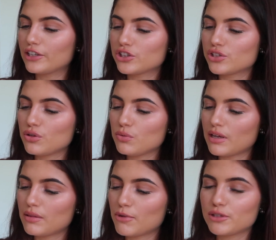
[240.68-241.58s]
I just thought
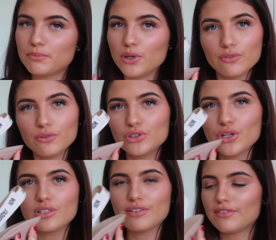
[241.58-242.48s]
they're the most beautiful
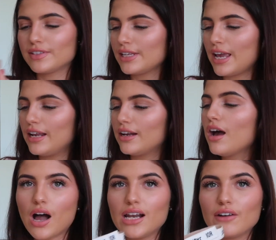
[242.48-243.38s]
shoes I've ever
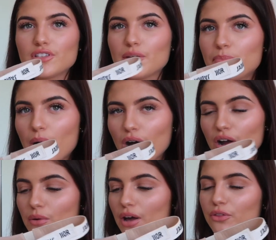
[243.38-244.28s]
seen. I loved the
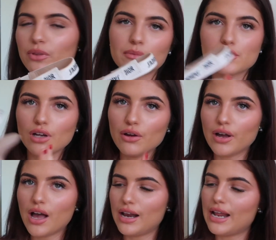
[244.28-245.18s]
bow. I thought they were so
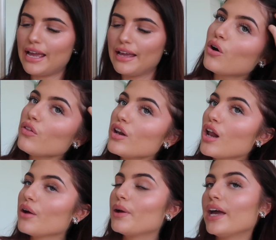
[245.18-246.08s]
girly. I got the
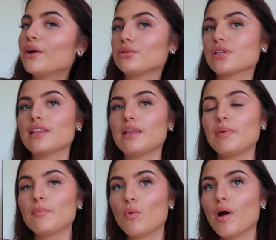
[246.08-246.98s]
low heel so that
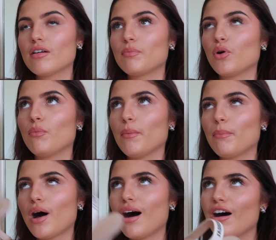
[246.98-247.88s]
they'd be more wearable,
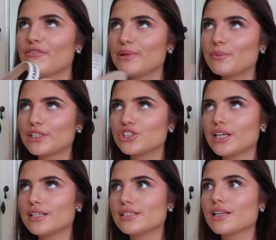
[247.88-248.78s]
but part of me
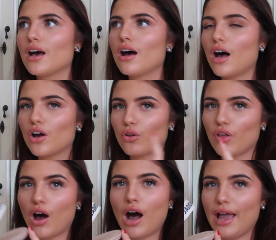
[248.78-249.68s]
wishes I got
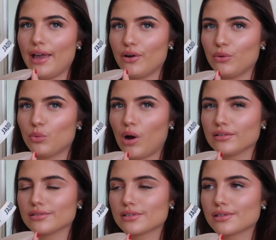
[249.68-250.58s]
the higher heeled
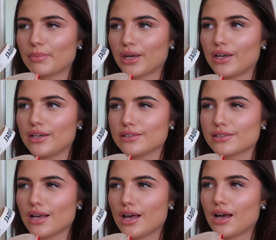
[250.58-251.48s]
ones,
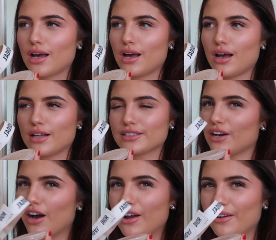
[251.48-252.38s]
because I
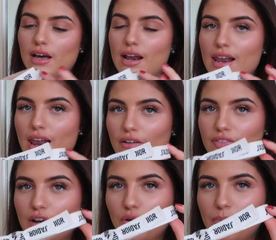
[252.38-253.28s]
don't know, I
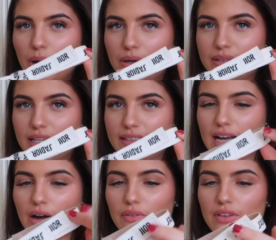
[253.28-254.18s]
love the little bow
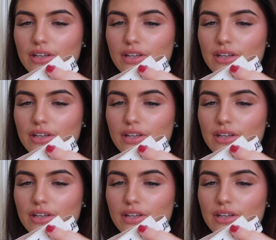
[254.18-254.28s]
detail on